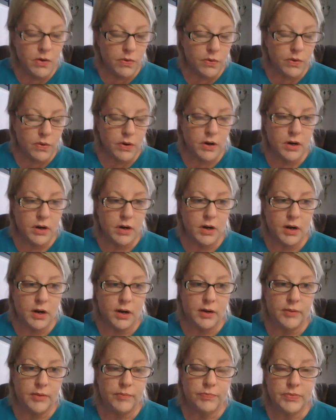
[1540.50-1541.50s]
or
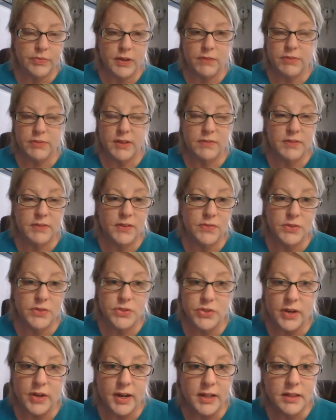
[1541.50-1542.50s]
um, if they've never
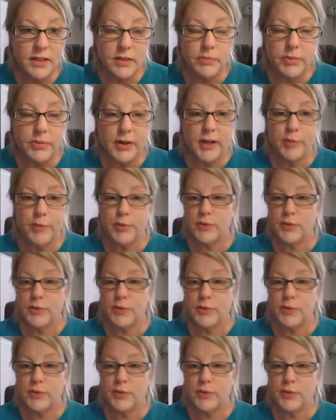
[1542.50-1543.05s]
tried LBri